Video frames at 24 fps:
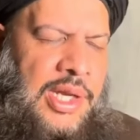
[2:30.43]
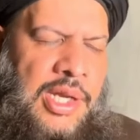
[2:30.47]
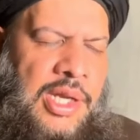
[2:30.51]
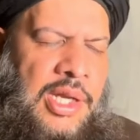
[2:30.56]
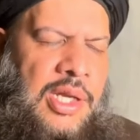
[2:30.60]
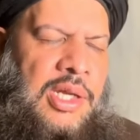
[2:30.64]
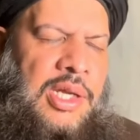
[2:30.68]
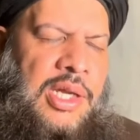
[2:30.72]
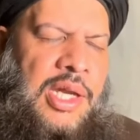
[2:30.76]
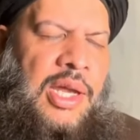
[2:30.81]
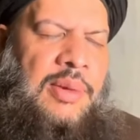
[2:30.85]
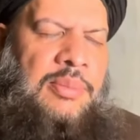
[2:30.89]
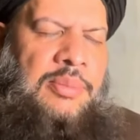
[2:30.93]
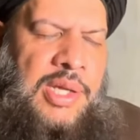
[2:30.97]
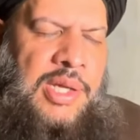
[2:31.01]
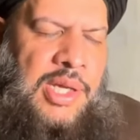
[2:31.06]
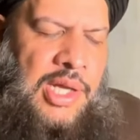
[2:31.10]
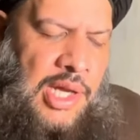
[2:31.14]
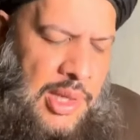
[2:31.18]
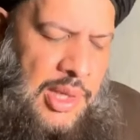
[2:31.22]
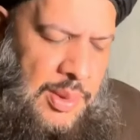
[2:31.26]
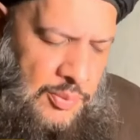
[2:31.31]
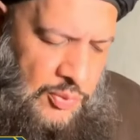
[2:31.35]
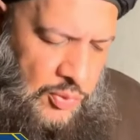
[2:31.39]
it can
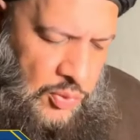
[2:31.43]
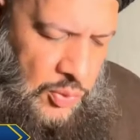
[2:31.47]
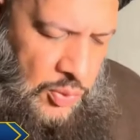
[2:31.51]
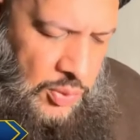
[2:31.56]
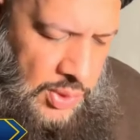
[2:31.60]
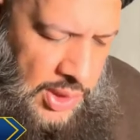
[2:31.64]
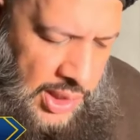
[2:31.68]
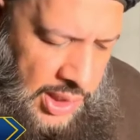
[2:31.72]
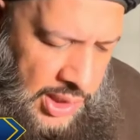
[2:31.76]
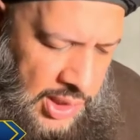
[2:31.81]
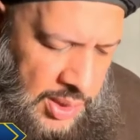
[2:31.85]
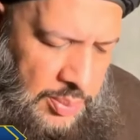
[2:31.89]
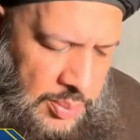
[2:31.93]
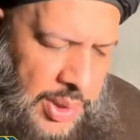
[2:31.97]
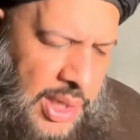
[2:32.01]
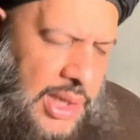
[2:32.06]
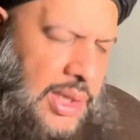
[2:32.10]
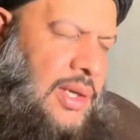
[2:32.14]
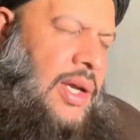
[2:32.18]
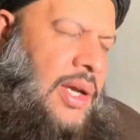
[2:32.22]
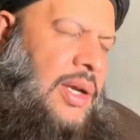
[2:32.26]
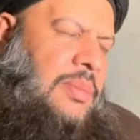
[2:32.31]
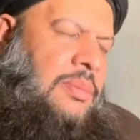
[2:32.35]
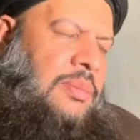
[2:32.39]
be harmful and it
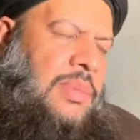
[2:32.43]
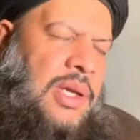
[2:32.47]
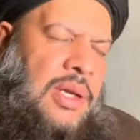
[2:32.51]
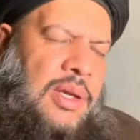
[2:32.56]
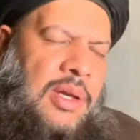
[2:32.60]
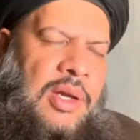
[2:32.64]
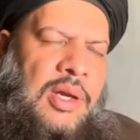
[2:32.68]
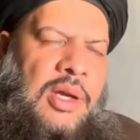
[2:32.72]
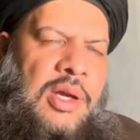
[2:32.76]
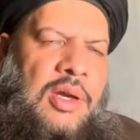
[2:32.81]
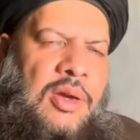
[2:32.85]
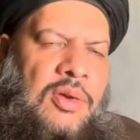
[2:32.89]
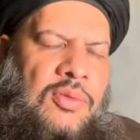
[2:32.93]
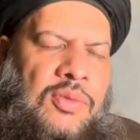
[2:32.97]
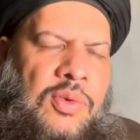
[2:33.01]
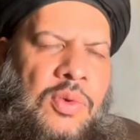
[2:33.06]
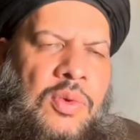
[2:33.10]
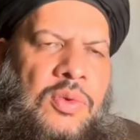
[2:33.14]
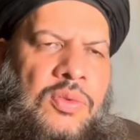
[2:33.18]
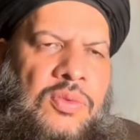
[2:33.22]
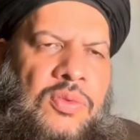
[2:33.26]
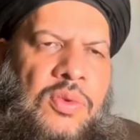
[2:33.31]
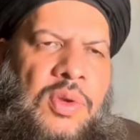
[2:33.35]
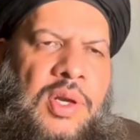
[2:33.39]
might not be
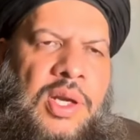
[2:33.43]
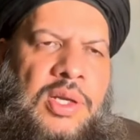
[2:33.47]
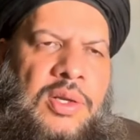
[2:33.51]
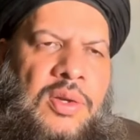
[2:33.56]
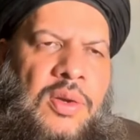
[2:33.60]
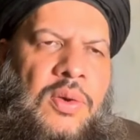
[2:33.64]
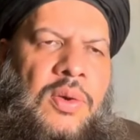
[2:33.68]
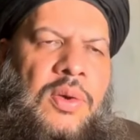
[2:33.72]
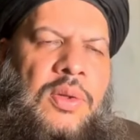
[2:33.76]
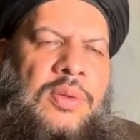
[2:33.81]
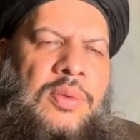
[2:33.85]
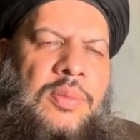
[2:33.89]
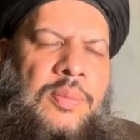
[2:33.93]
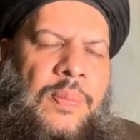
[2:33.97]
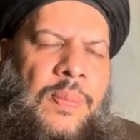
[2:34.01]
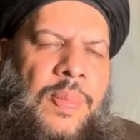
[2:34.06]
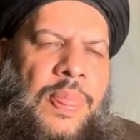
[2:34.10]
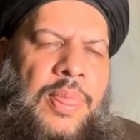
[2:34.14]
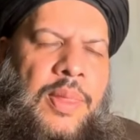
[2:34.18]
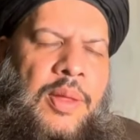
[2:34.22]
fruitful at all.